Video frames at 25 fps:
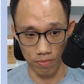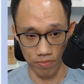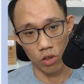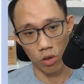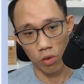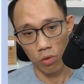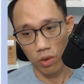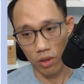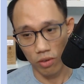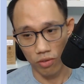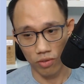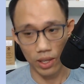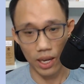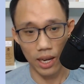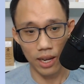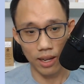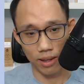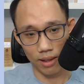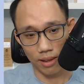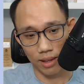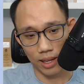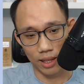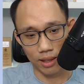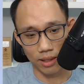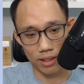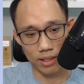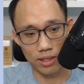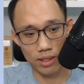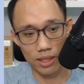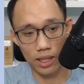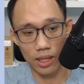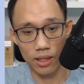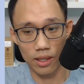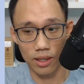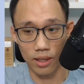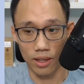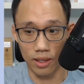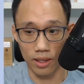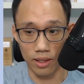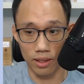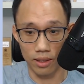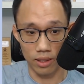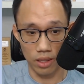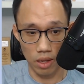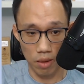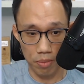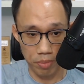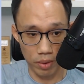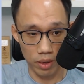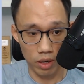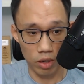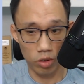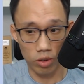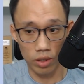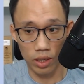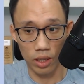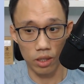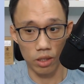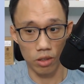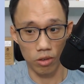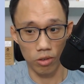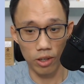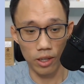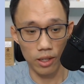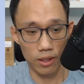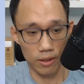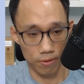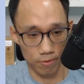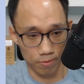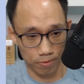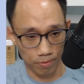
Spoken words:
So with that, let's take a deeper look into it.